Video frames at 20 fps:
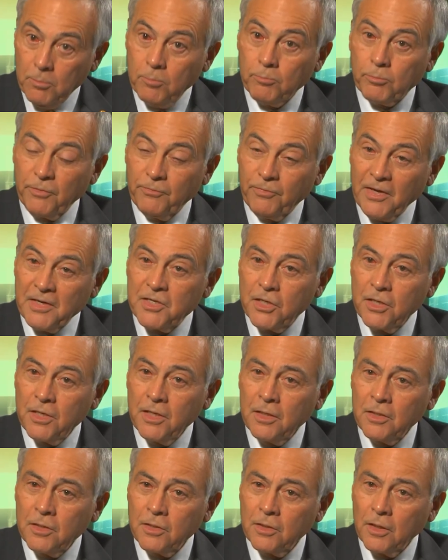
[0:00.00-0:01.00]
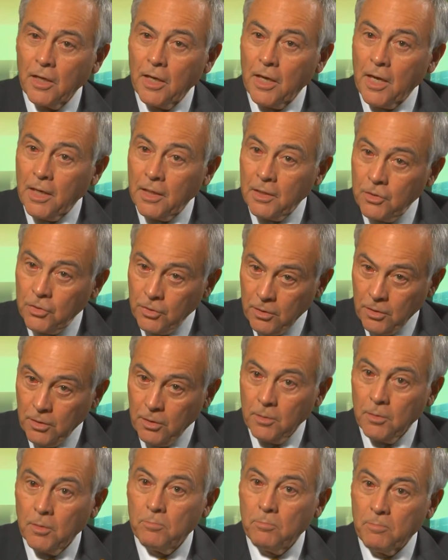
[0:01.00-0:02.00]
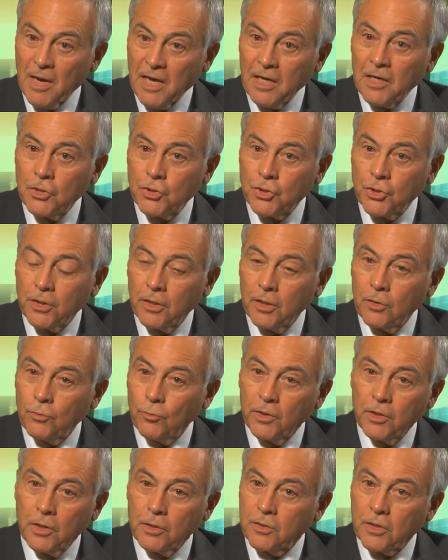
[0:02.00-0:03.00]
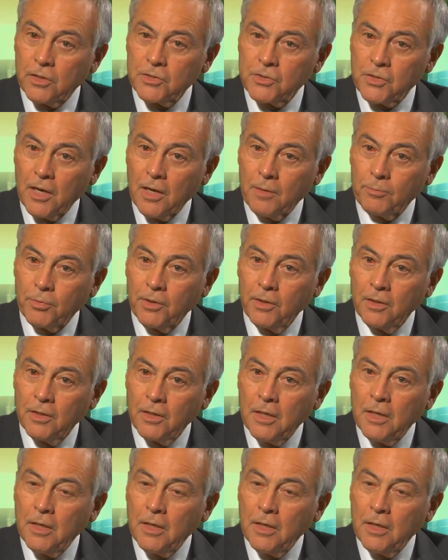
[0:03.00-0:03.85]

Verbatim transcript: preventing it and managing it when it does happen